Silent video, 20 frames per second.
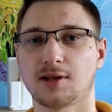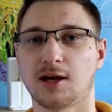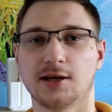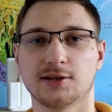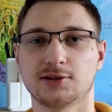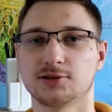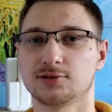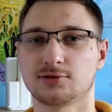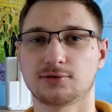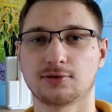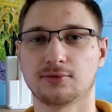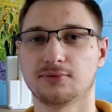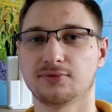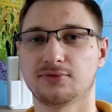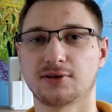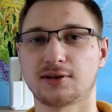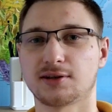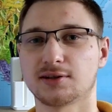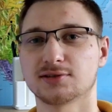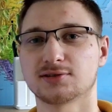I just
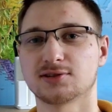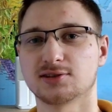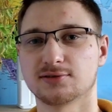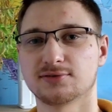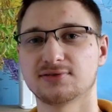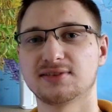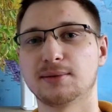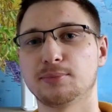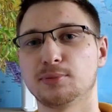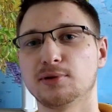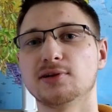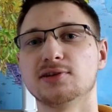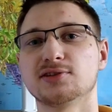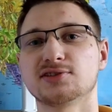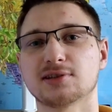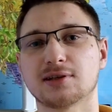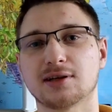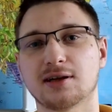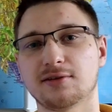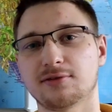don't think this is
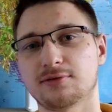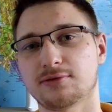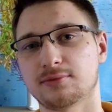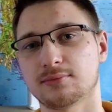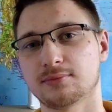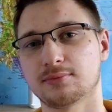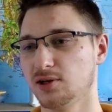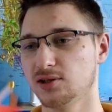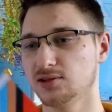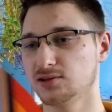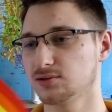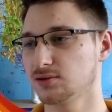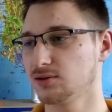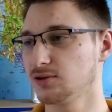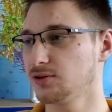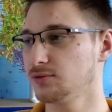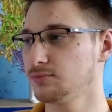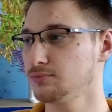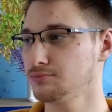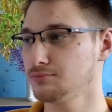fabulous enough.
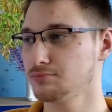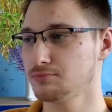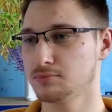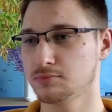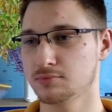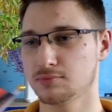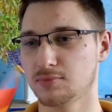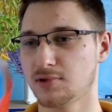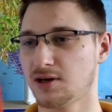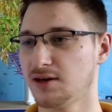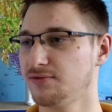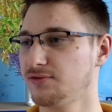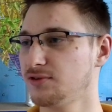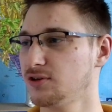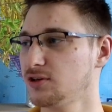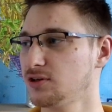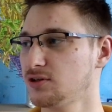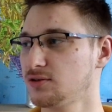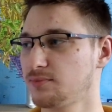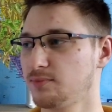Personally, I
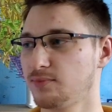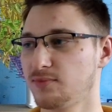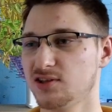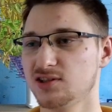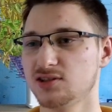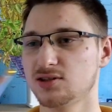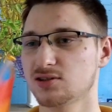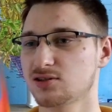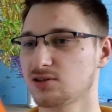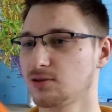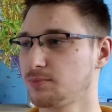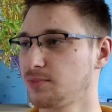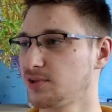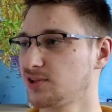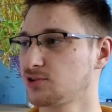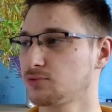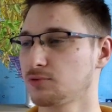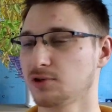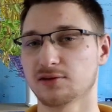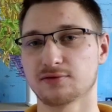think this is the
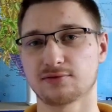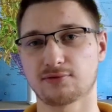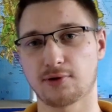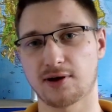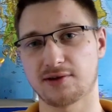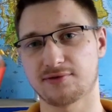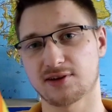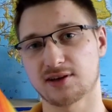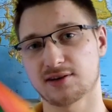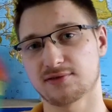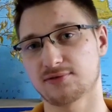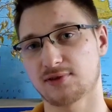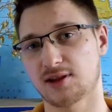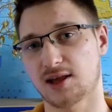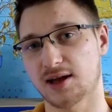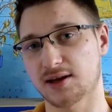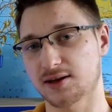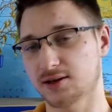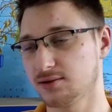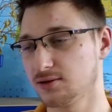best way of waving a
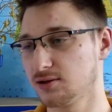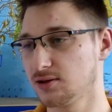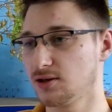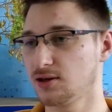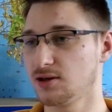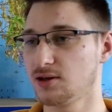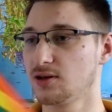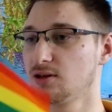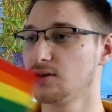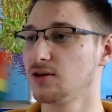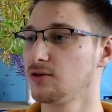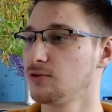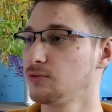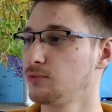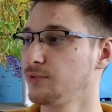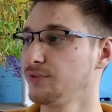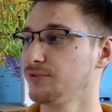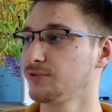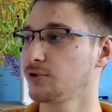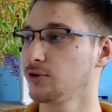flag.
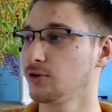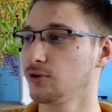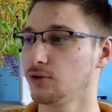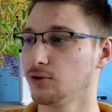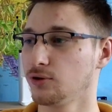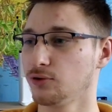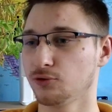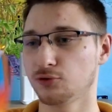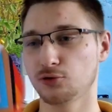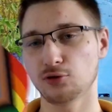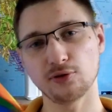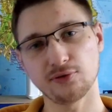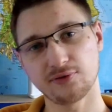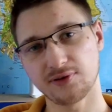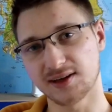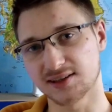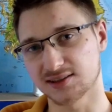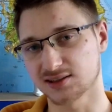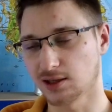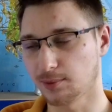We've got two
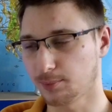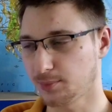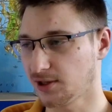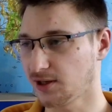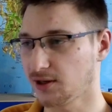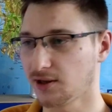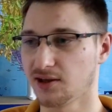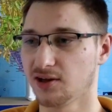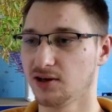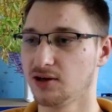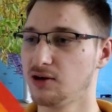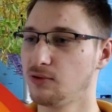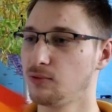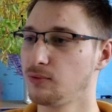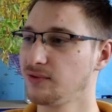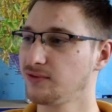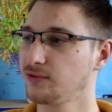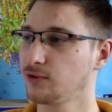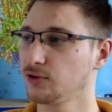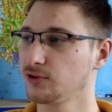things happening here.
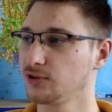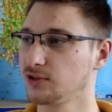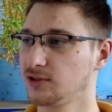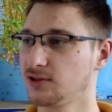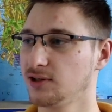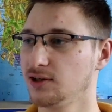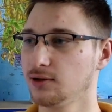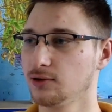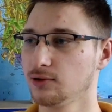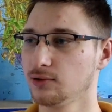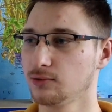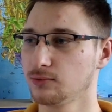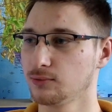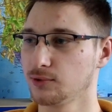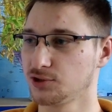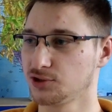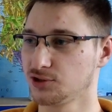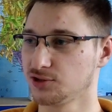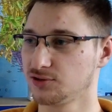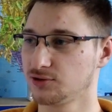We've got the tilt,
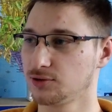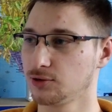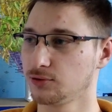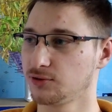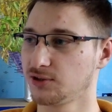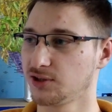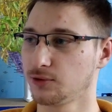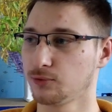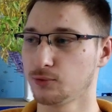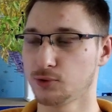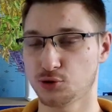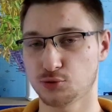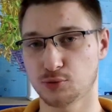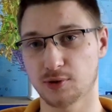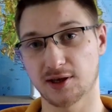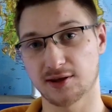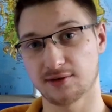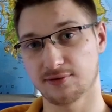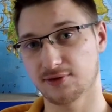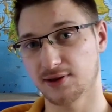which is tilting which
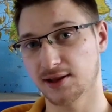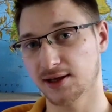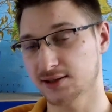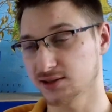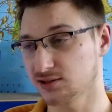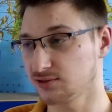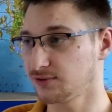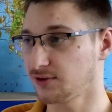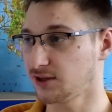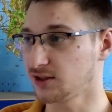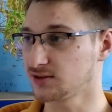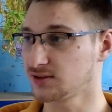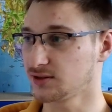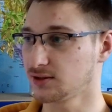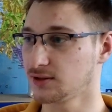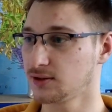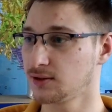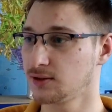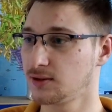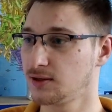way the flag is
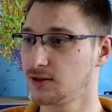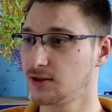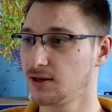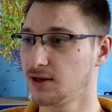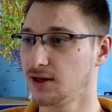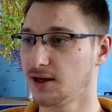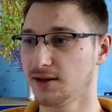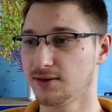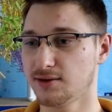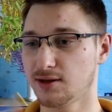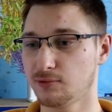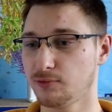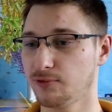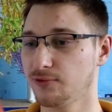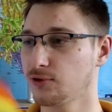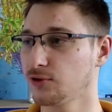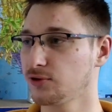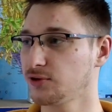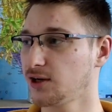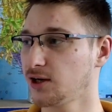facing, and then
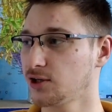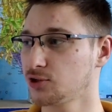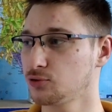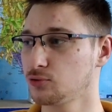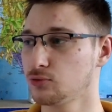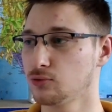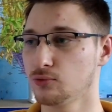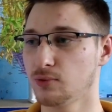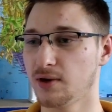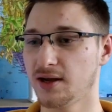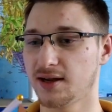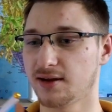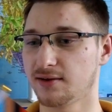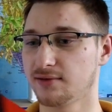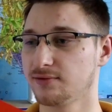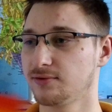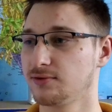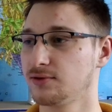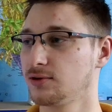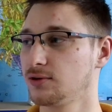we've got the actual
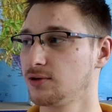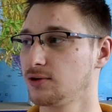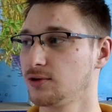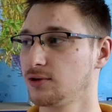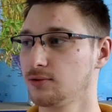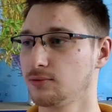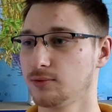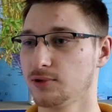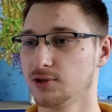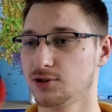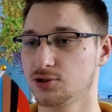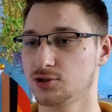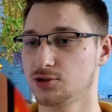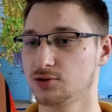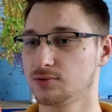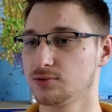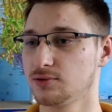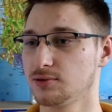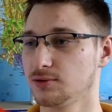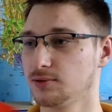wave,
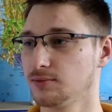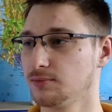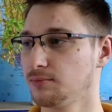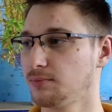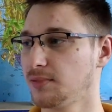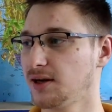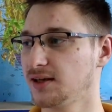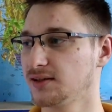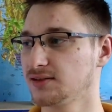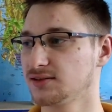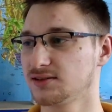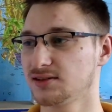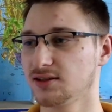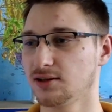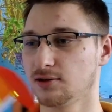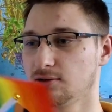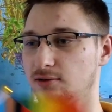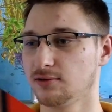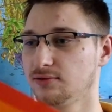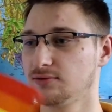which by
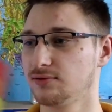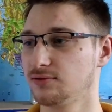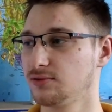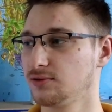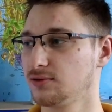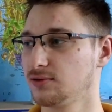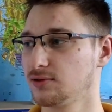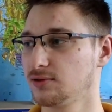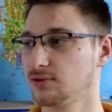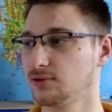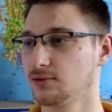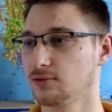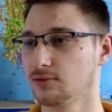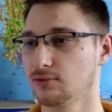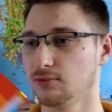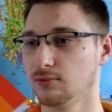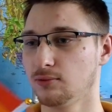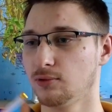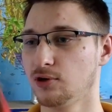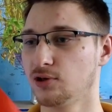itself
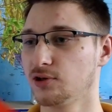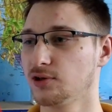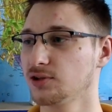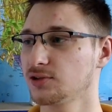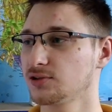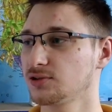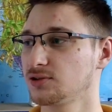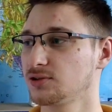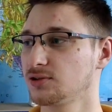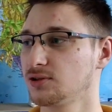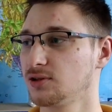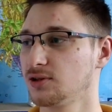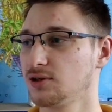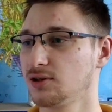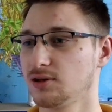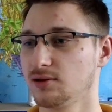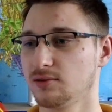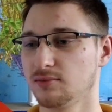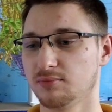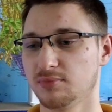works,
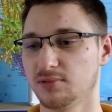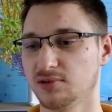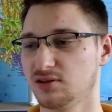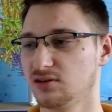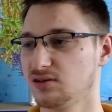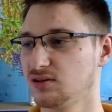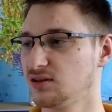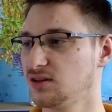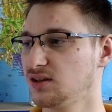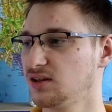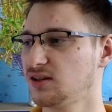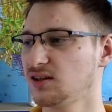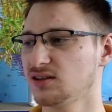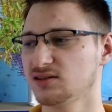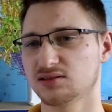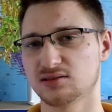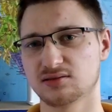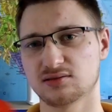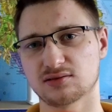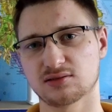but it
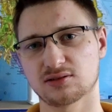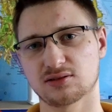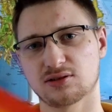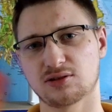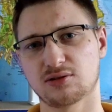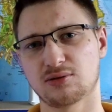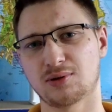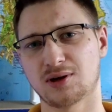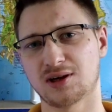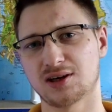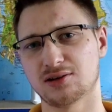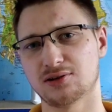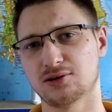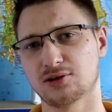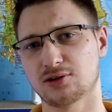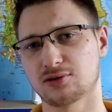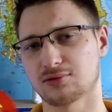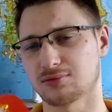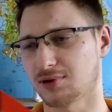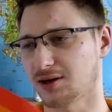doesn't quite
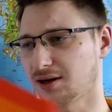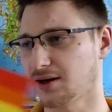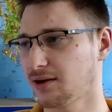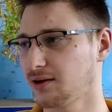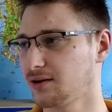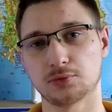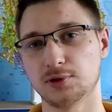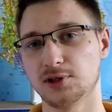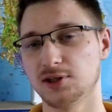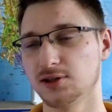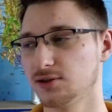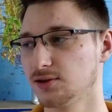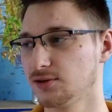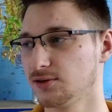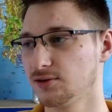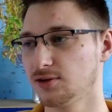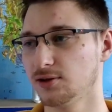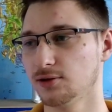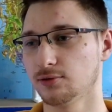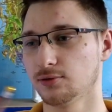look right. So we need the
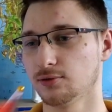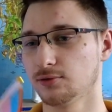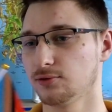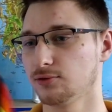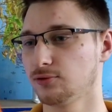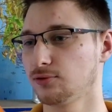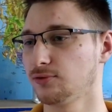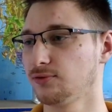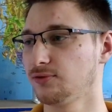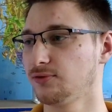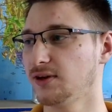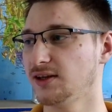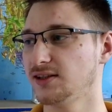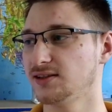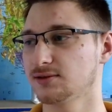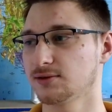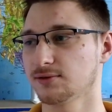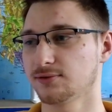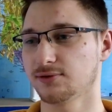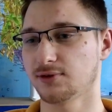tilt to
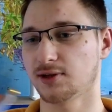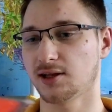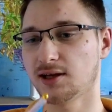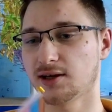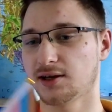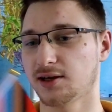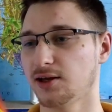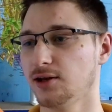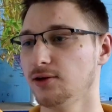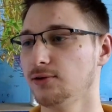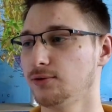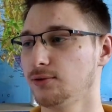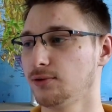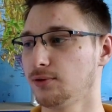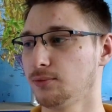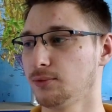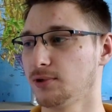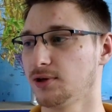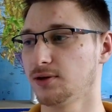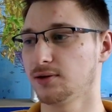face the flag into
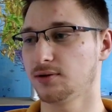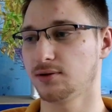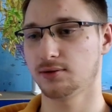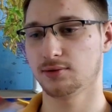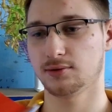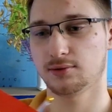the wind.